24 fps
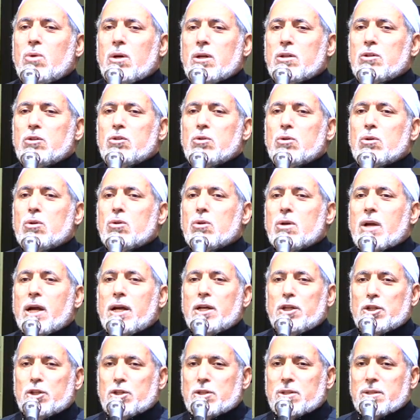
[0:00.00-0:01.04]
want to
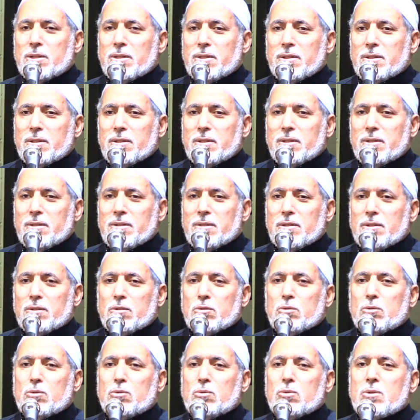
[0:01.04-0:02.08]
Quraysh
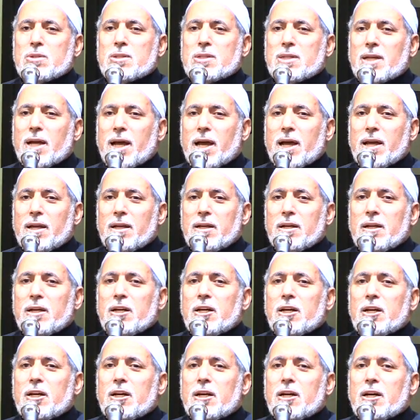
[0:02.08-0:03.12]
to say
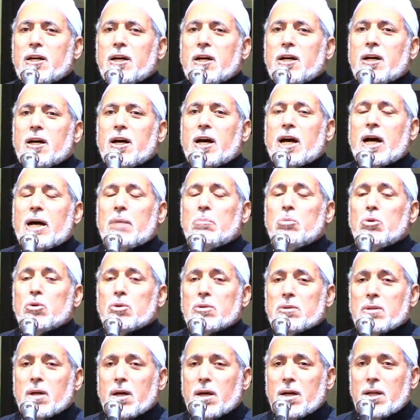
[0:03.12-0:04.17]

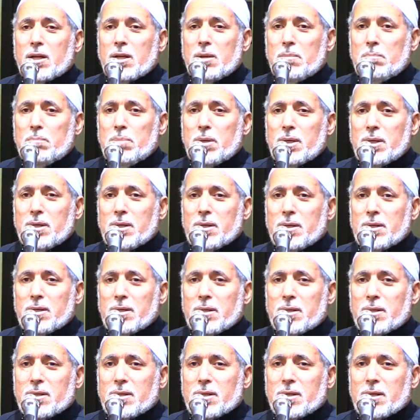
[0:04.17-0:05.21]
Abu Talib
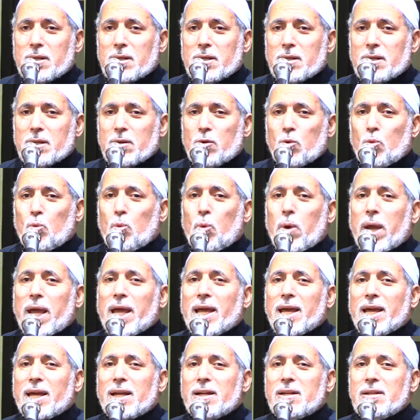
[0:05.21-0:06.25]

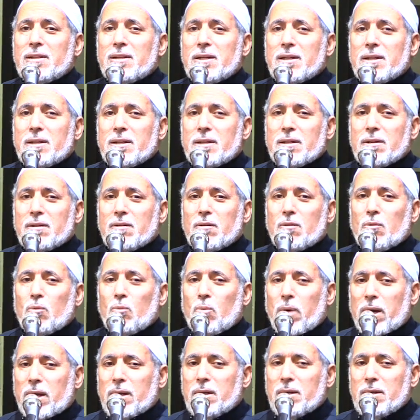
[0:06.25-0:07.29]
weakened
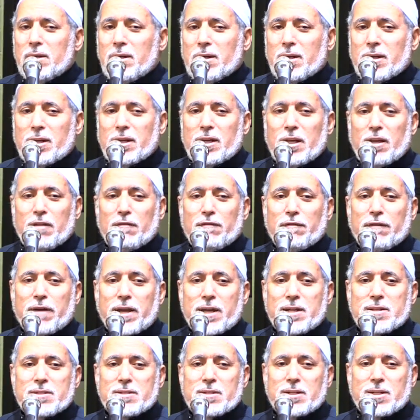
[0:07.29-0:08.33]
when he
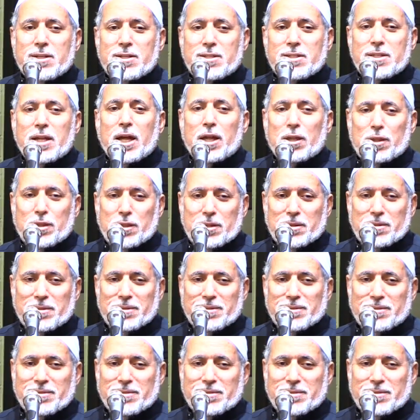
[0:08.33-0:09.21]
faced his death.